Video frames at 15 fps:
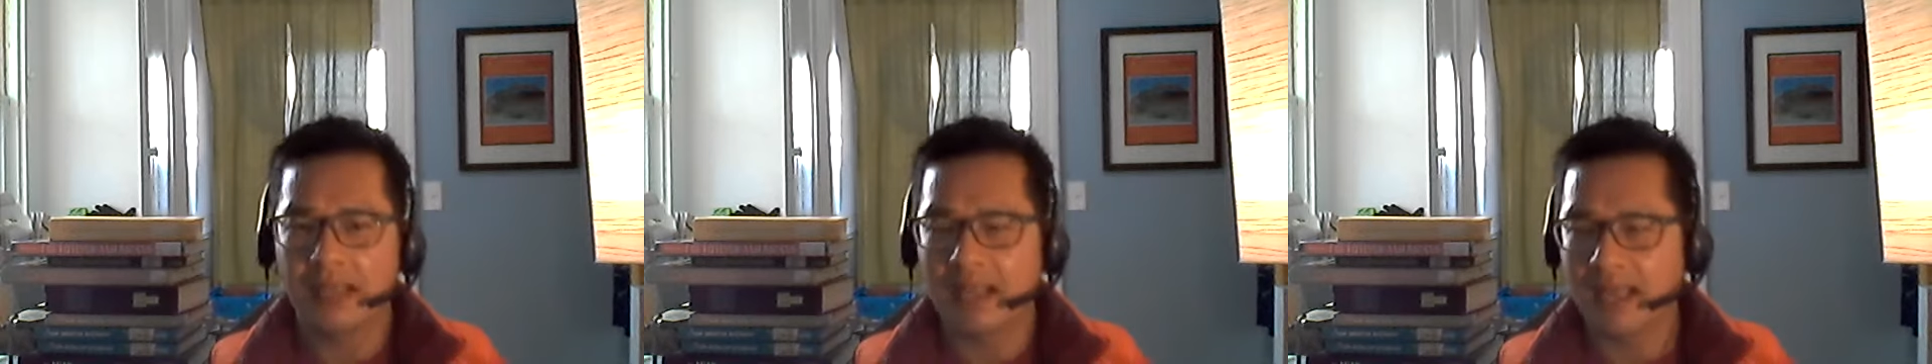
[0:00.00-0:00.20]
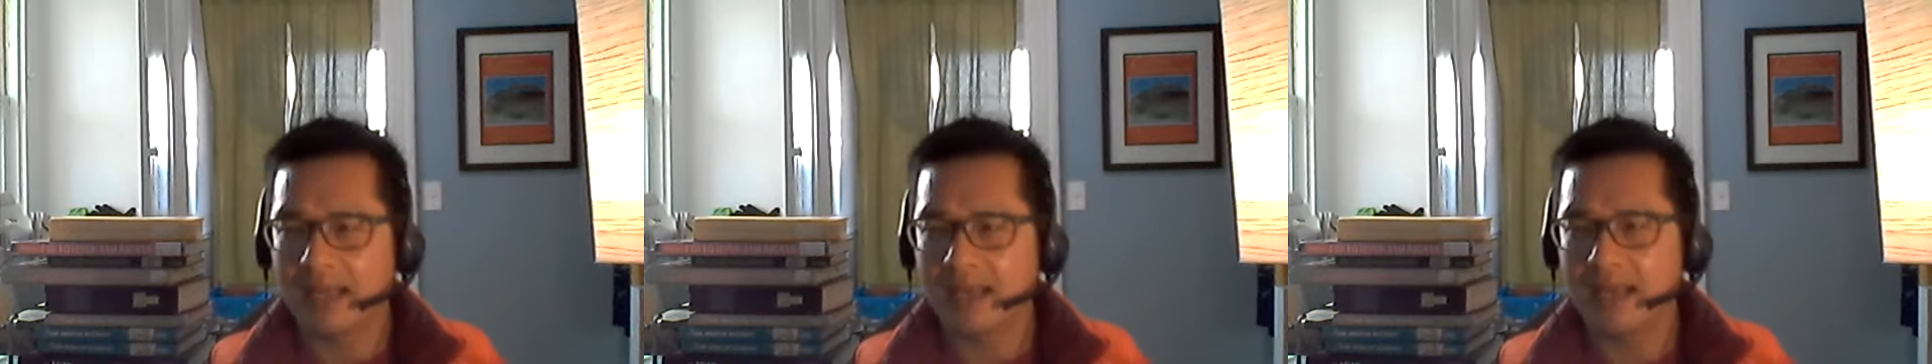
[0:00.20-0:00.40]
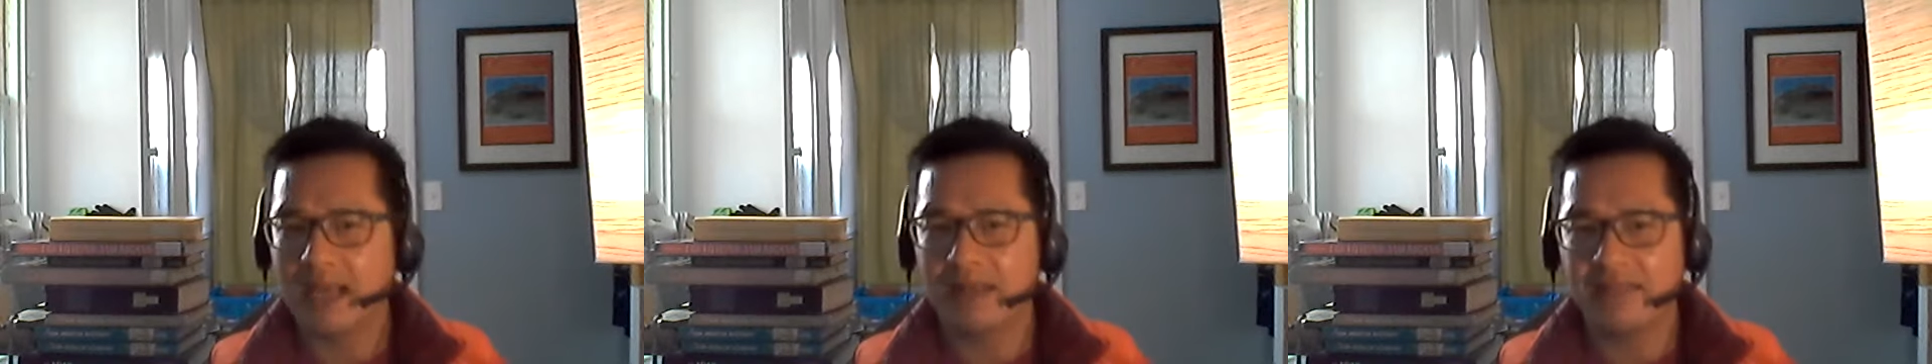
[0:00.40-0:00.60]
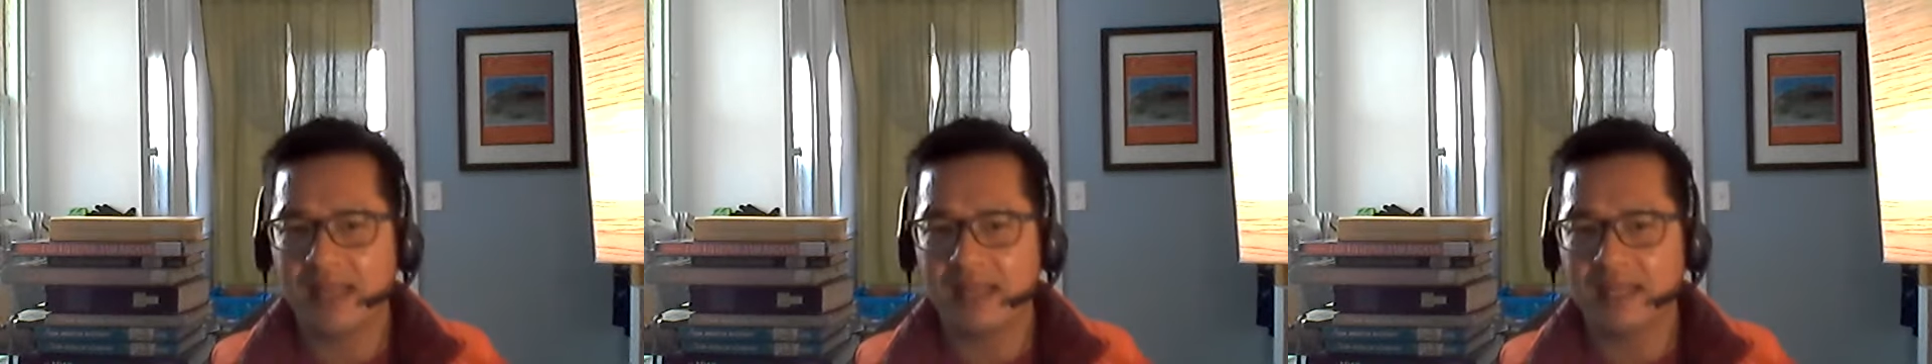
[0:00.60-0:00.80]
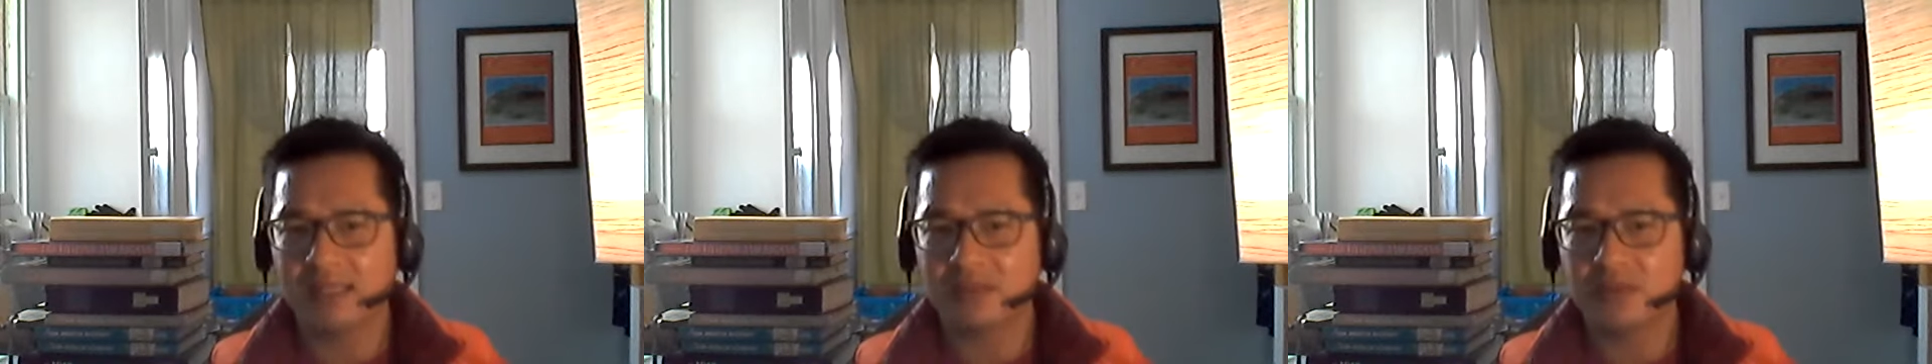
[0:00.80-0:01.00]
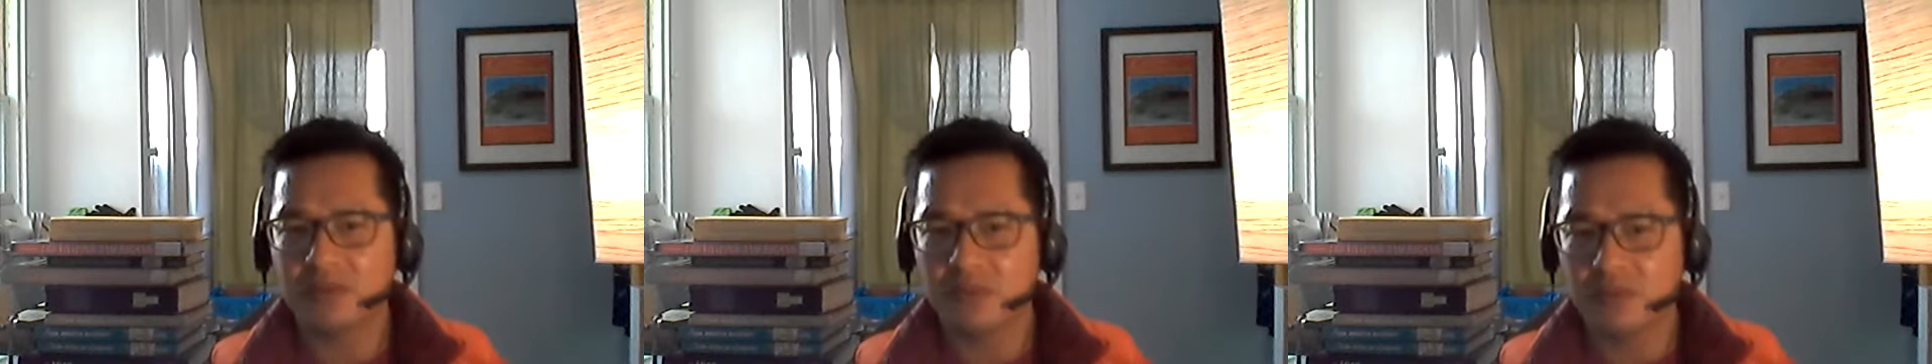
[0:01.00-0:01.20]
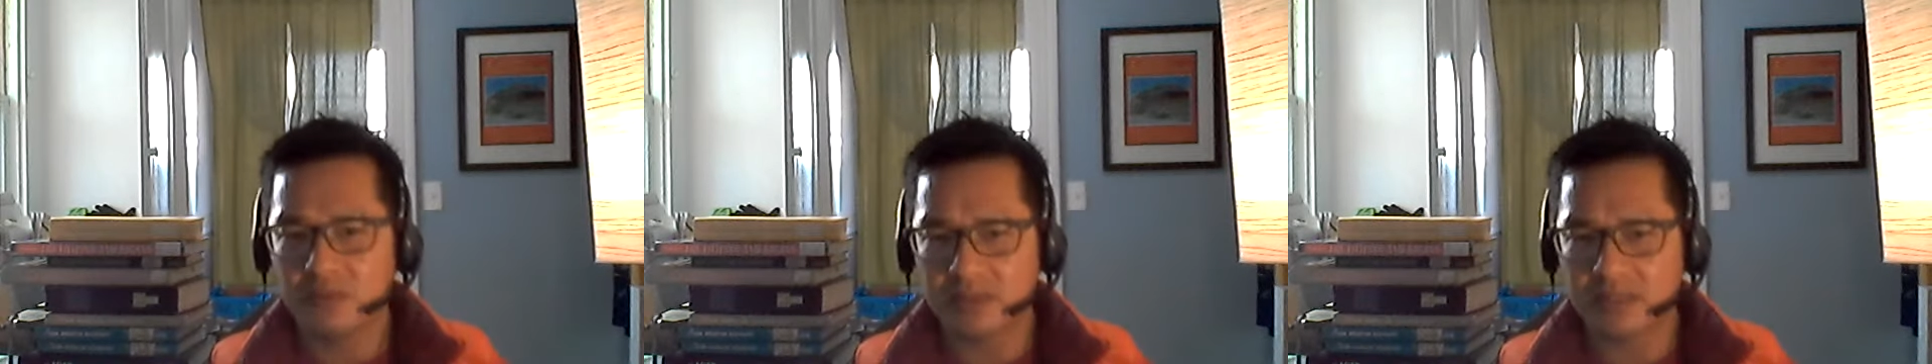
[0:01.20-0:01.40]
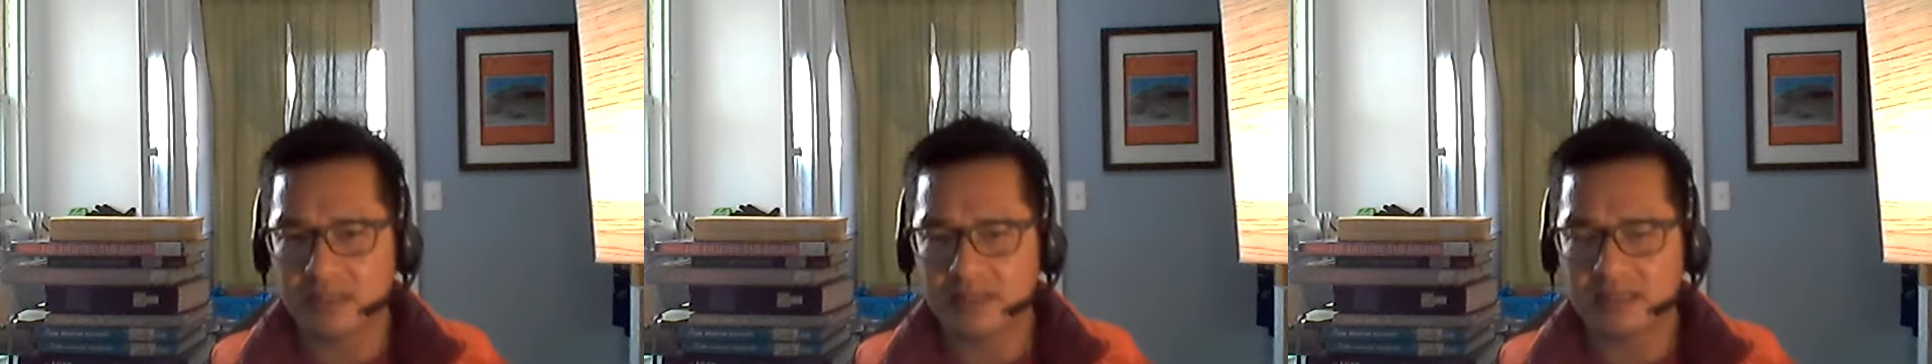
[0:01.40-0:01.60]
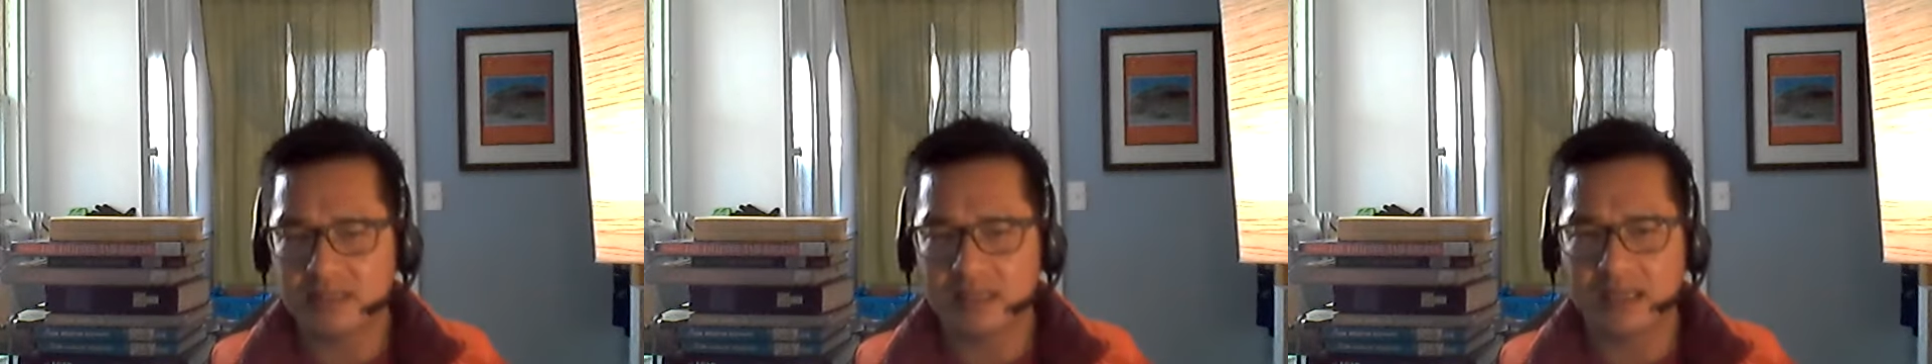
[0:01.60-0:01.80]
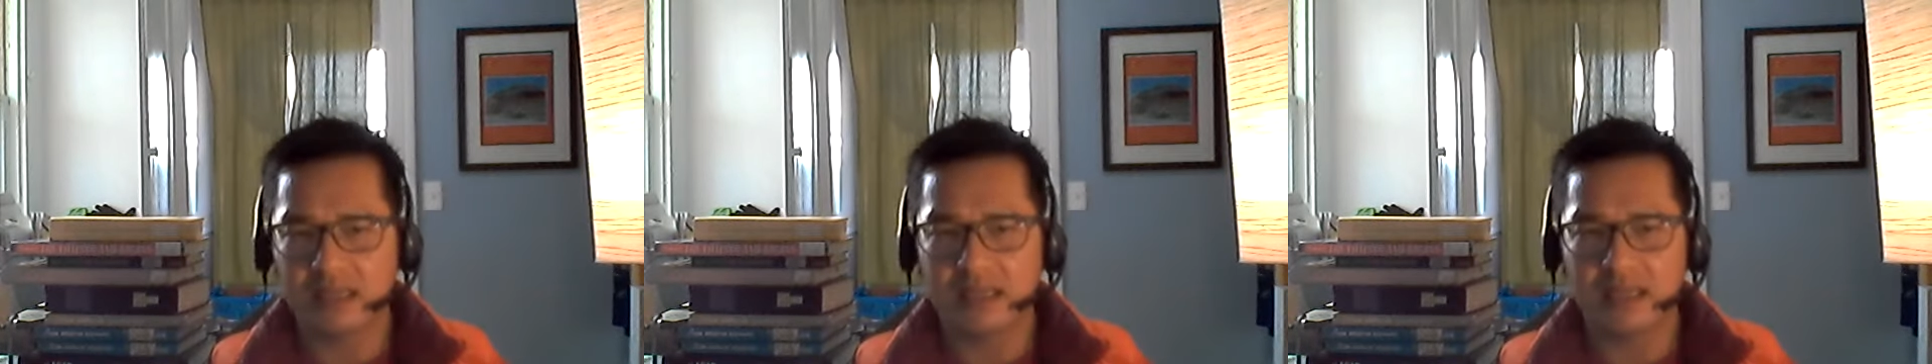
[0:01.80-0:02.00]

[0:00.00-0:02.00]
and how that ignores